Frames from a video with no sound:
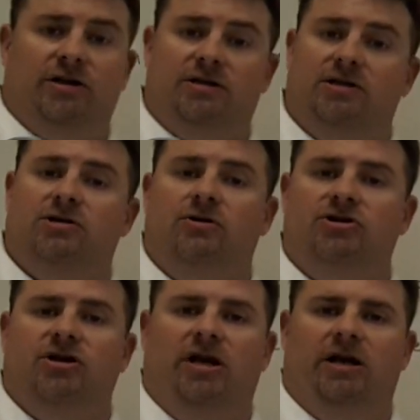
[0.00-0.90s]
that's
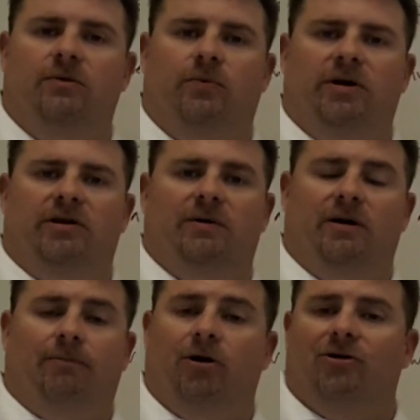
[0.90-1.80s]
associated with a
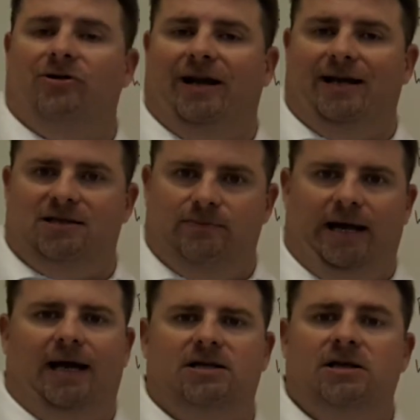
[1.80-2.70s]
particle that has
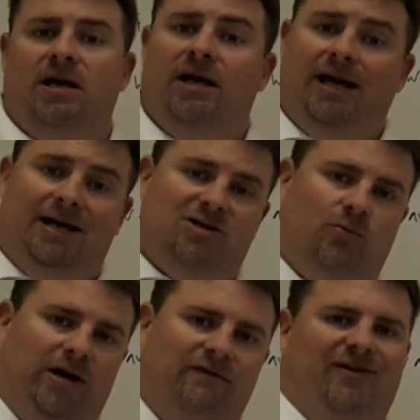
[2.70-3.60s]
mass and its
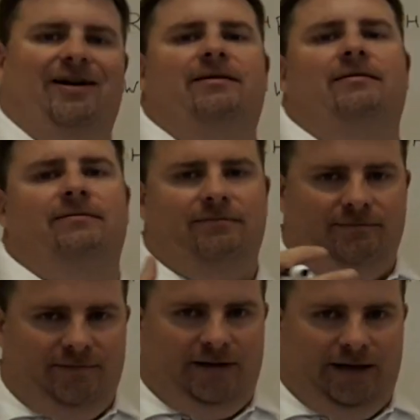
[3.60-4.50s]
wavelength,
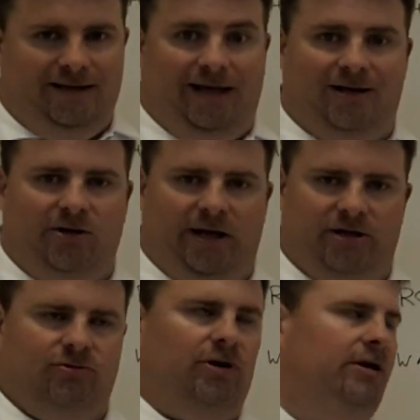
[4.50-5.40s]
okay, like an
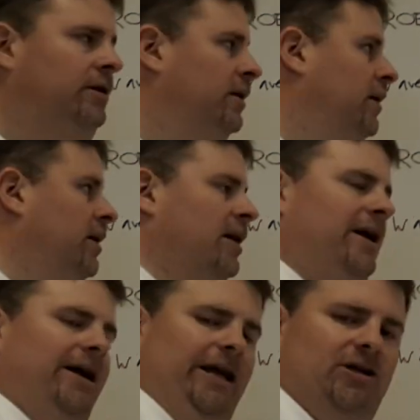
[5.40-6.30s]
electron.
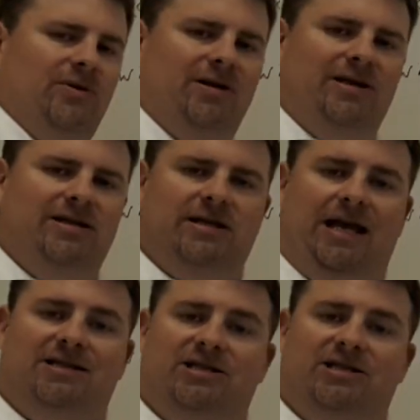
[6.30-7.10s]
Each one of these has a